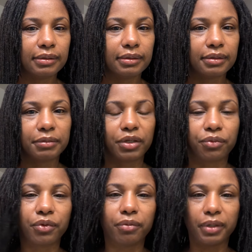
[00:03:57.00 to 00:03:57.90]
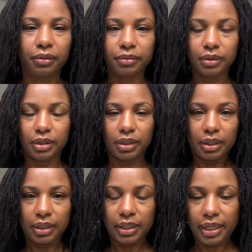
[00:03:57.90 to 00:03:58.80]
I'm not worried about.
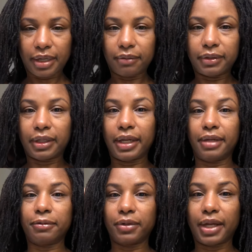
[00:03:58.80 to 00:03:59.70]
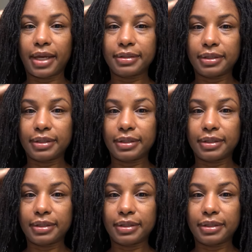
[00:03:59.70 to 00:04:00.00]
Now, what I am going to have to